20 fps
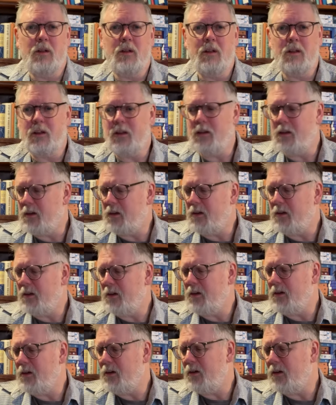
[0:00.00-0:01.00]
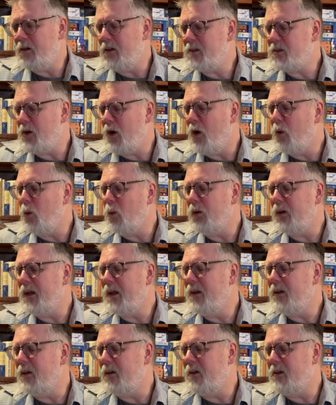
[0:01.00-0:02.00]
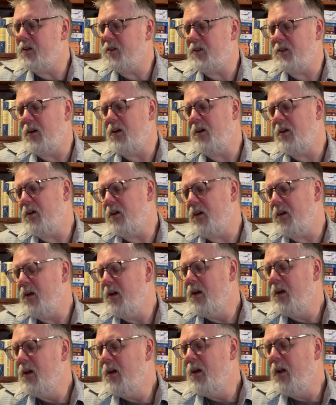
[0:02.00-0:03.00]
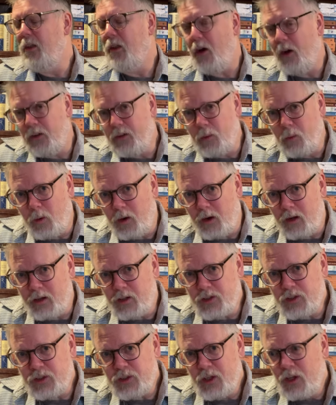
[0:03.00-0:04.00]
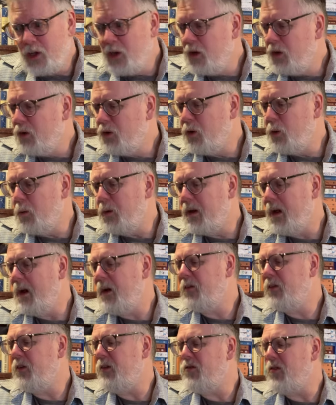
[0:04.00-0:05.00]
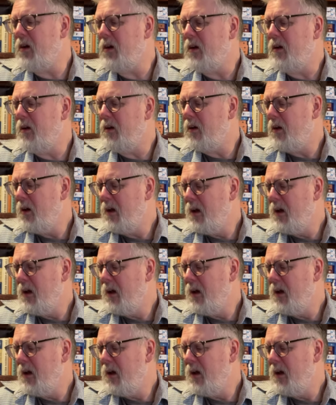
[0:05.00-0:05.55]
the you know, this old English saga. Otherwise, you would have to read